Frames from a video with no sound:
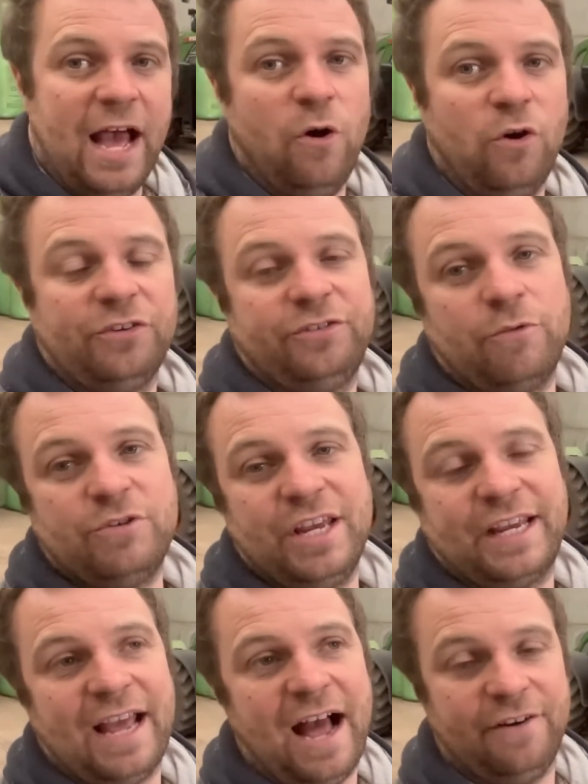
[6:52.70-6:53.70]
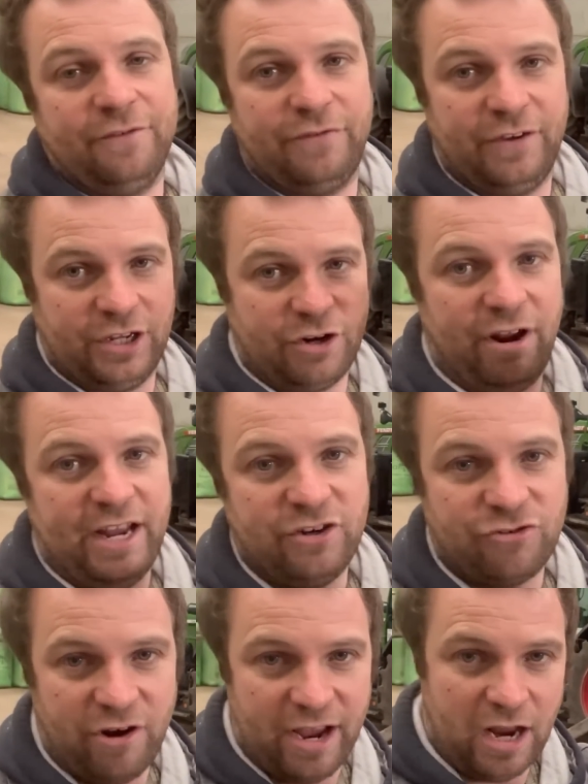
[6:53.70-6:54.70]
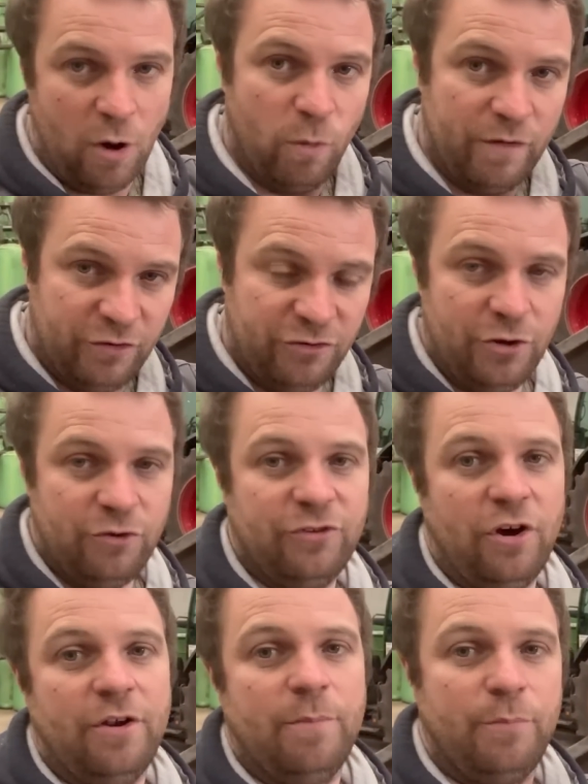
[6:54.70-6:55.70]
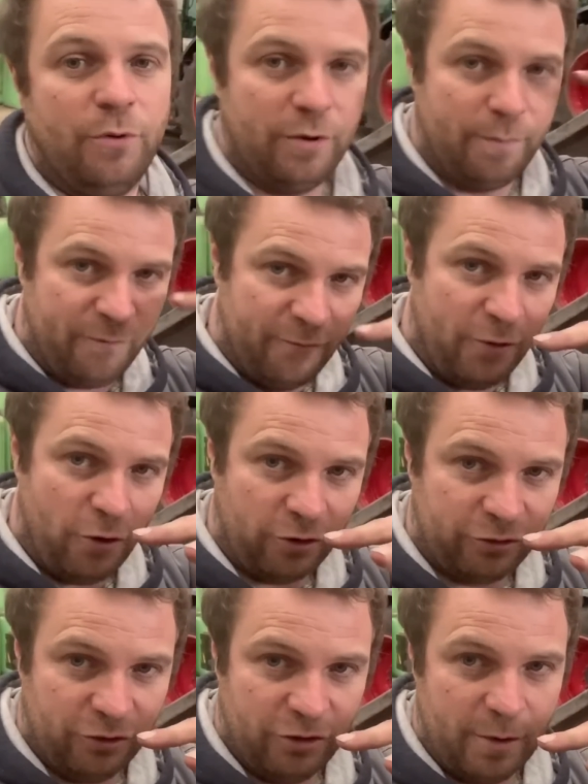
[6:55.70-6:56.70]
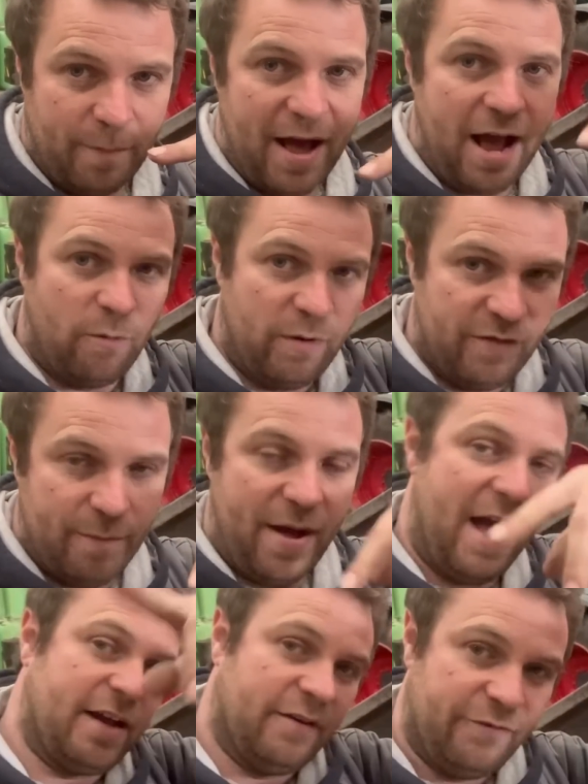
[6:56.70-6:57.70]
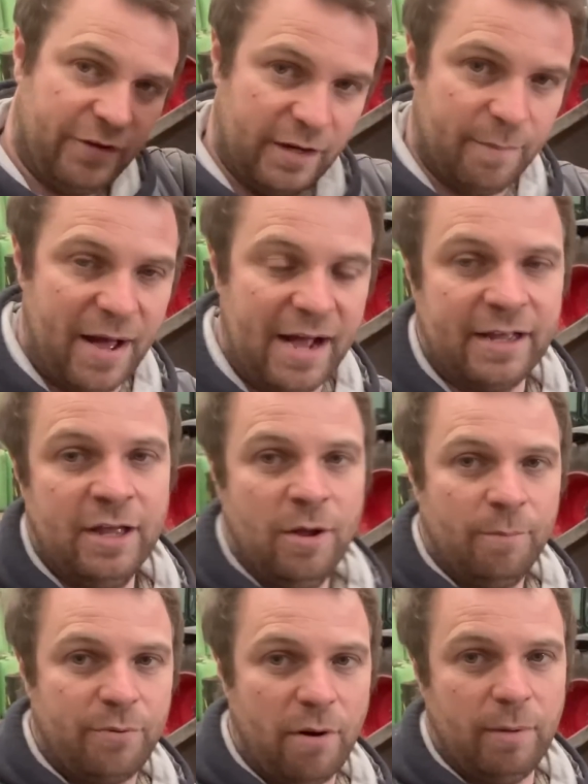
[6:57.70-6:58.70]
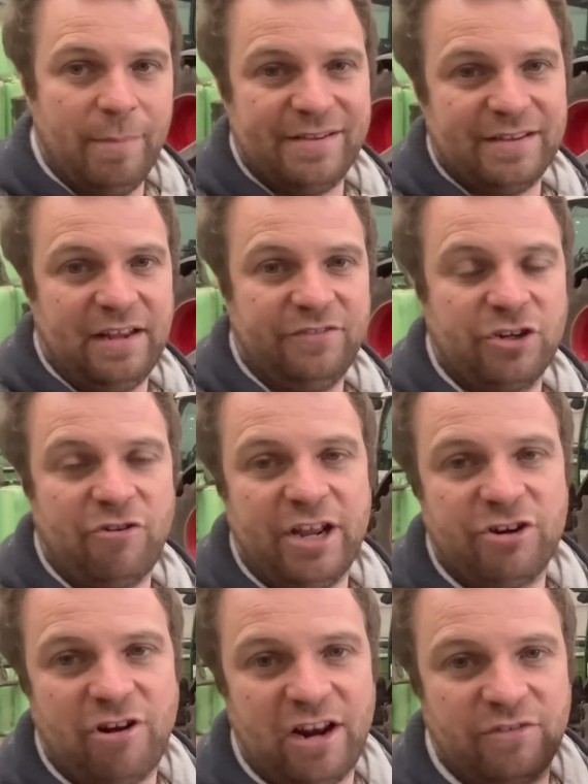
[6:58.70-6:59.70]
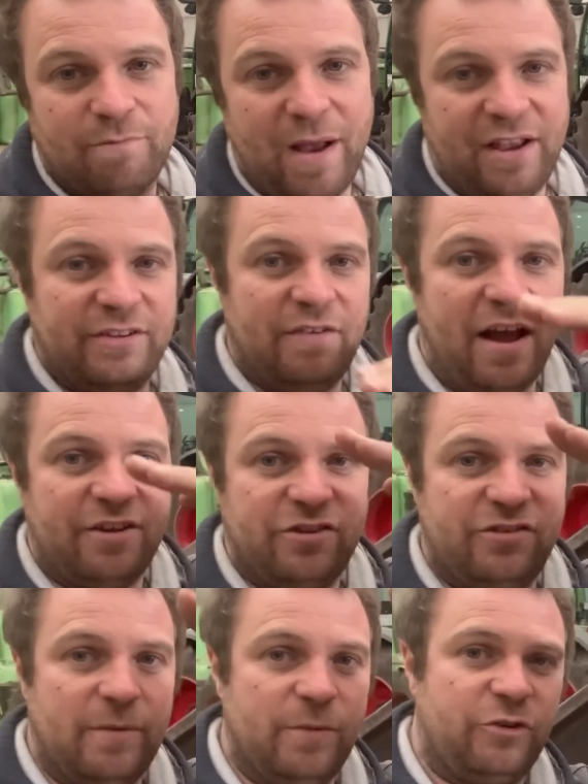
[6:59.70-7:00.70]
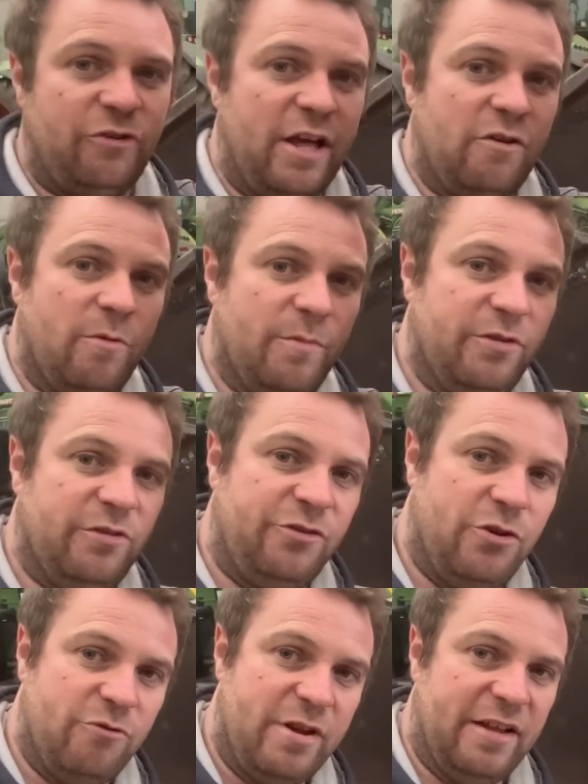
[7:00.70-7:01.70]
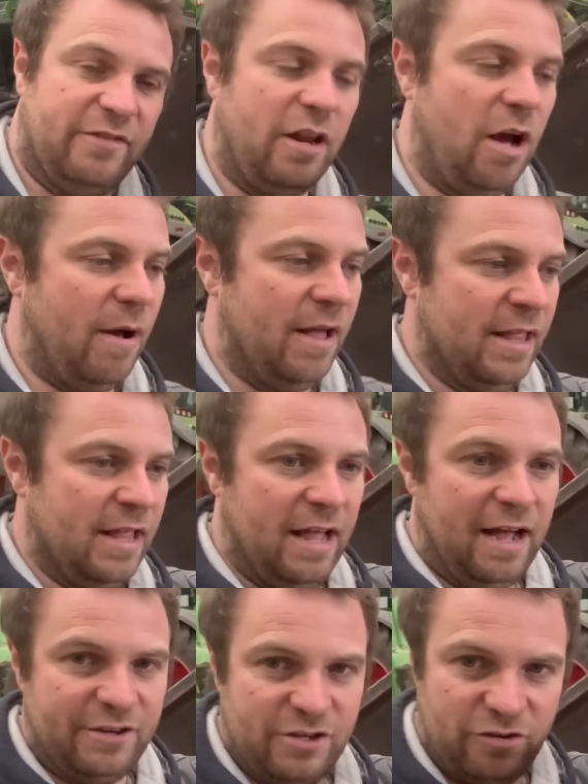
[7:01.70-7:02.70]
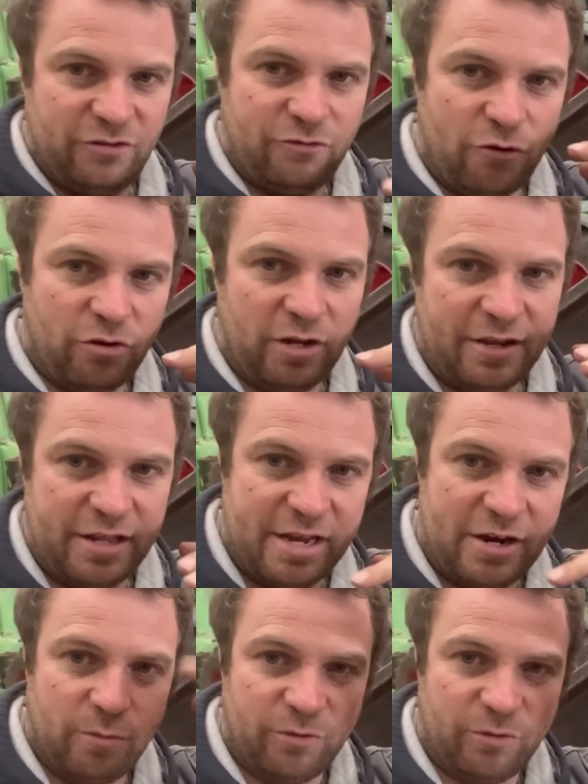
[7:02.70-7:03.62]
also, you can fill a grain trailer with a chute on, put a forks under the back with a bag and fill the bag. Problem is, unless the grain trailer is massive, as you tip the trailer up, the chute gets lower and you struggle, and then you end up